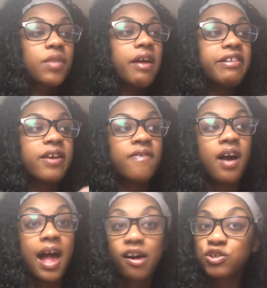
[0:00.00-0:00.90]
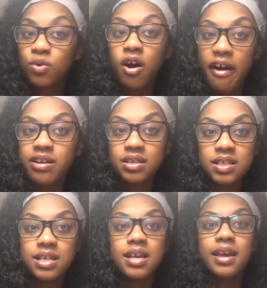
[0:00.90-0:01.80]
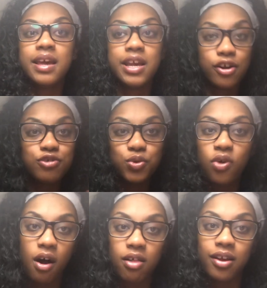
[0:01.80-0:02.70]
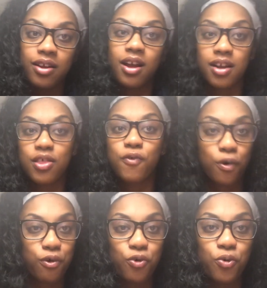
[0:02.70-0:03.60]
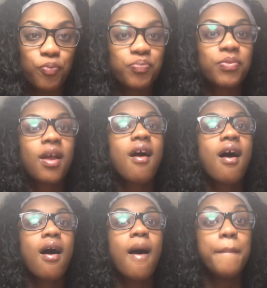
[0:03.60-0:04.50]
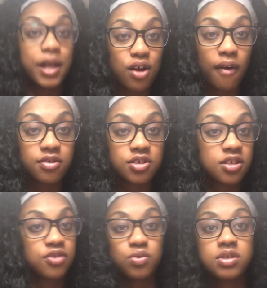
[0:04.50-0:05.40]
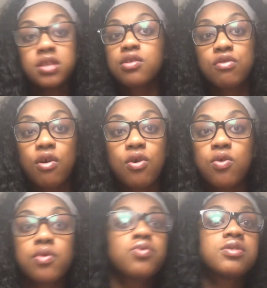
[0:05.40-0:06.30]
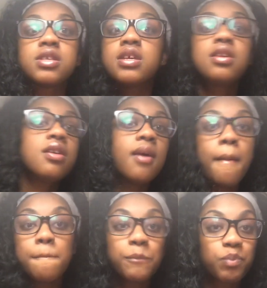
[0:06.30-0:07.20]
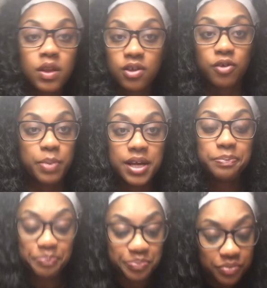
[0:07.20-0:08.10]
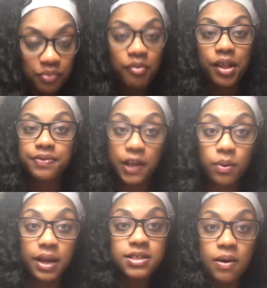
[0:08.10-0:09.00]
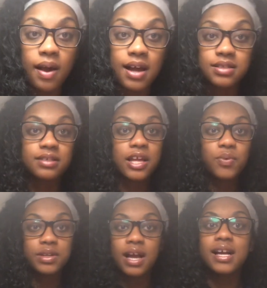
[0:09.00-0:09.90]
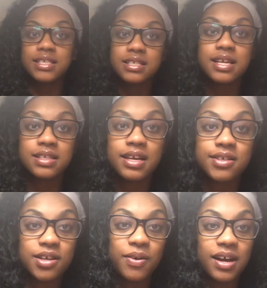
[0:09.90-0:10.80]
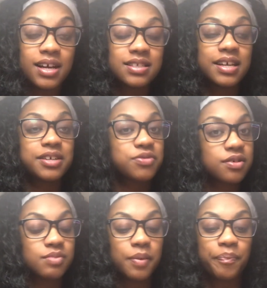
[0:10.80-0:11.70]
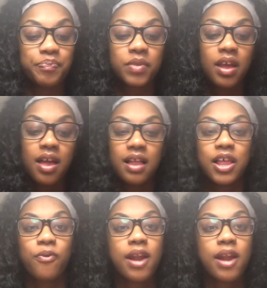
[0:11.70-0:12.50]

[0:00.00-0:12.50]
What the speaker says: And if an actual RTC hears you calling another recruit a petty officer just because you see the crow or you see their pin, they would get your ass. Like, they would not hesitate to get your ass. Like, trust me. Like,